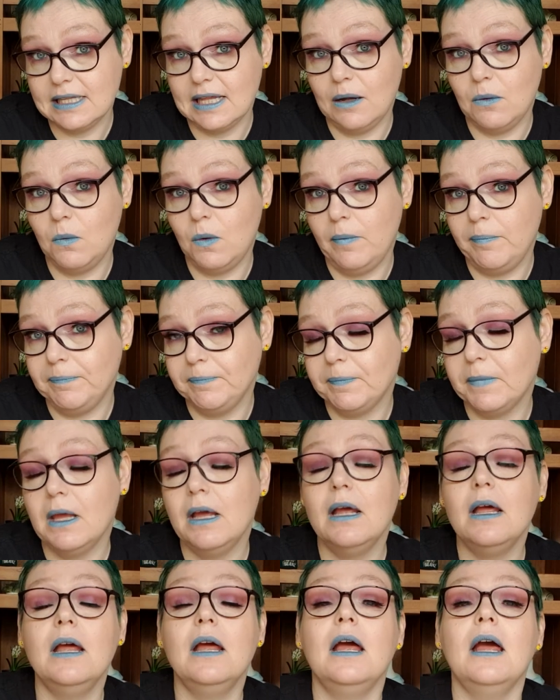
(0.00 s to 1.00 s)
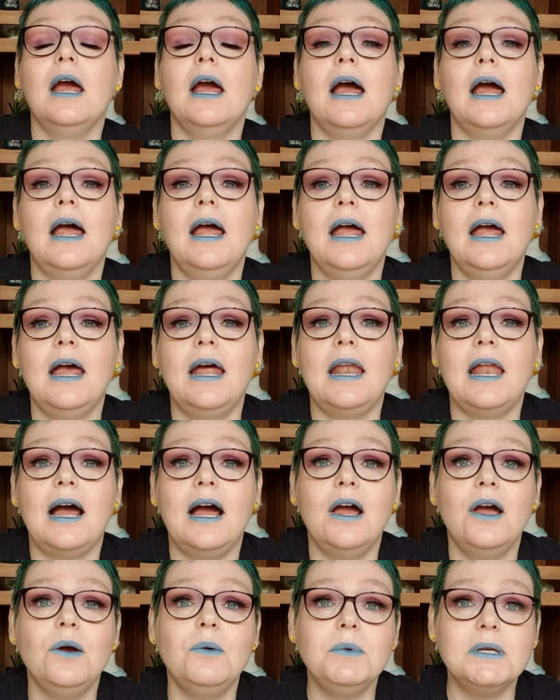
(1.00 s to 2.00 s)
that one. And I
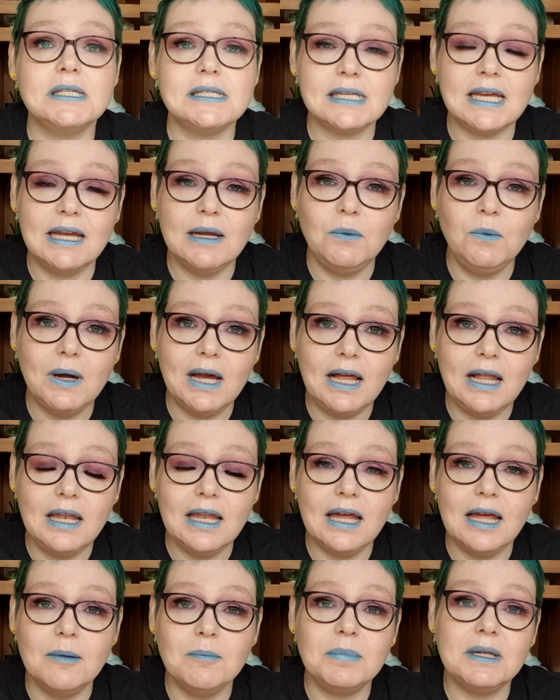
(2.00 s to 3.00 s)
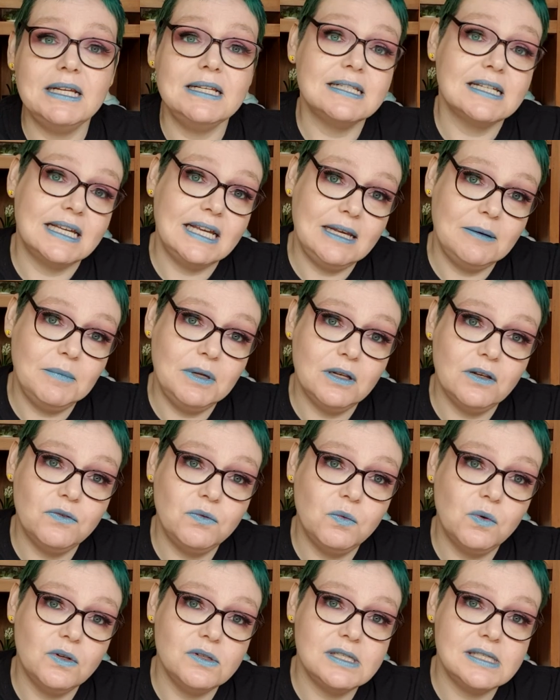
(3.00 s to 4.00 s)
hope you stay well and please keep your
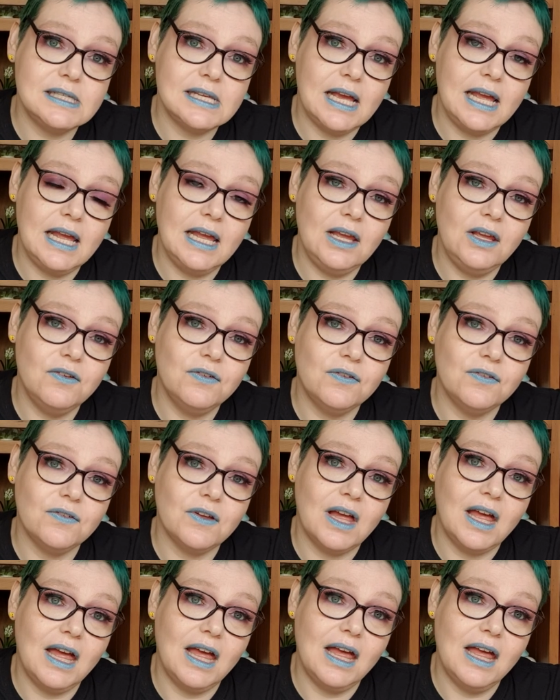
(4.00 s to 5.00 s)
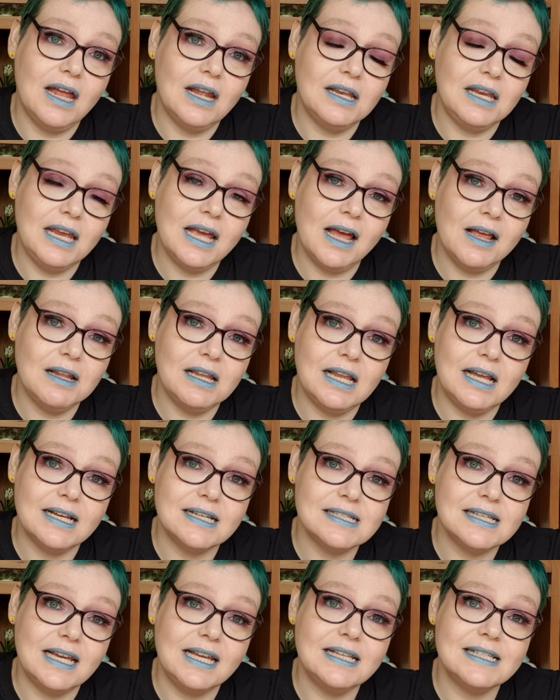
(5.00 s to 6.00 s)
loved ones safe. And yeah, like I
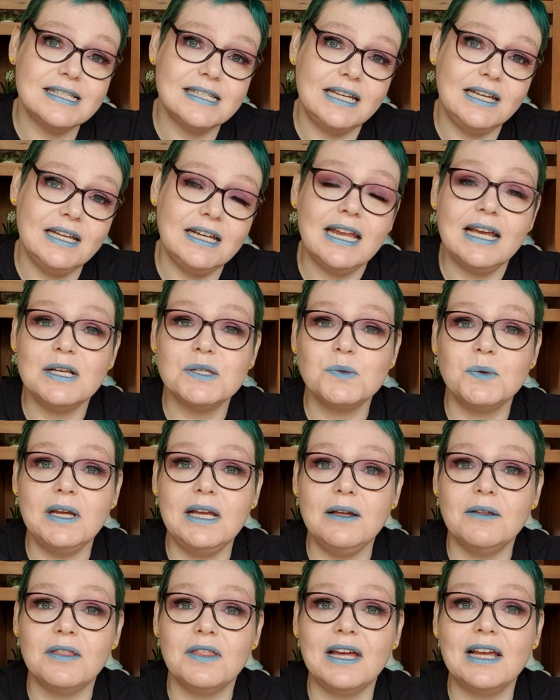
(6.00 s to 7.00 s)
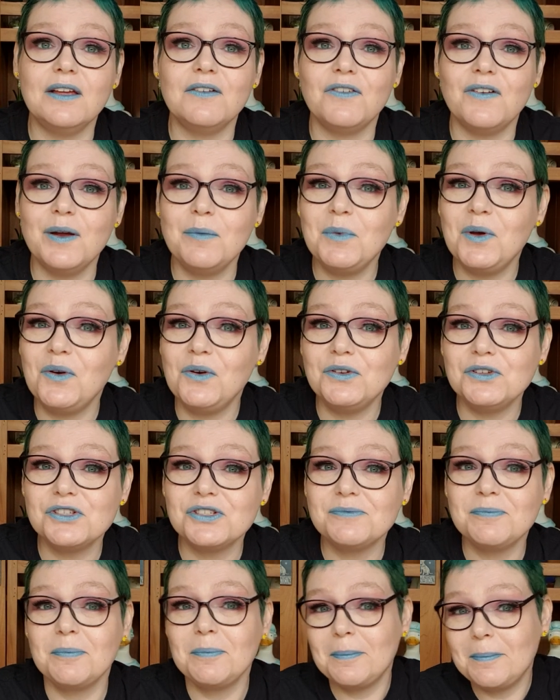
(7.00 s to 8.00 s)
said, see you next week. Thank you very
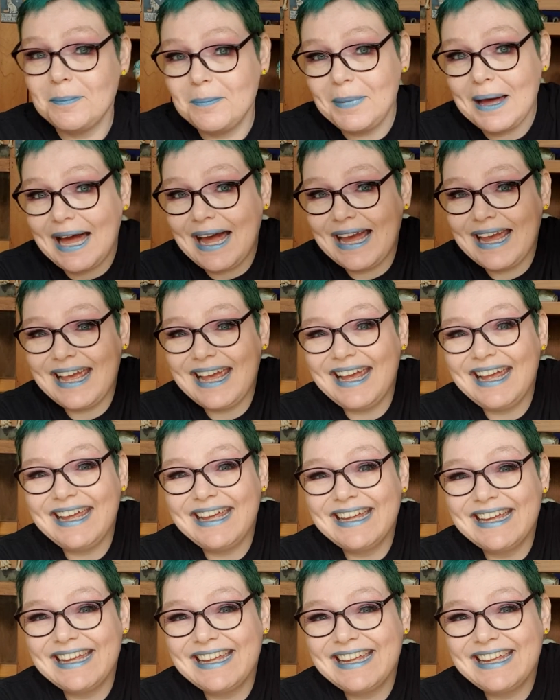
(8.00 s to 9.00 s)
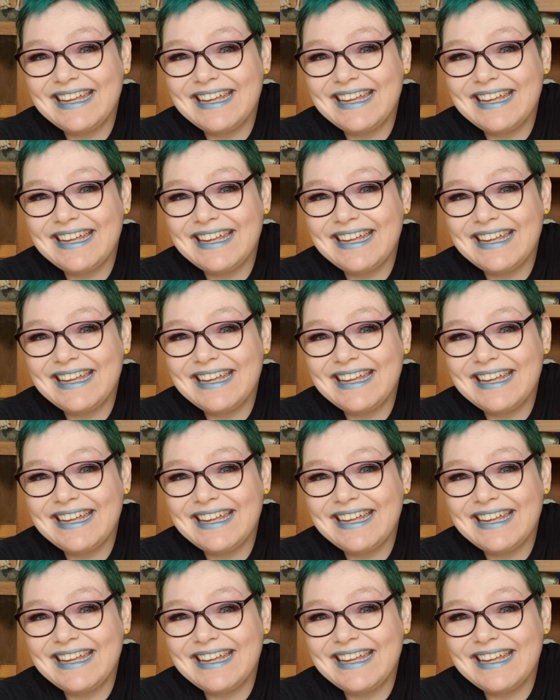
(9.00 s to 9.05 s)
much. Bye.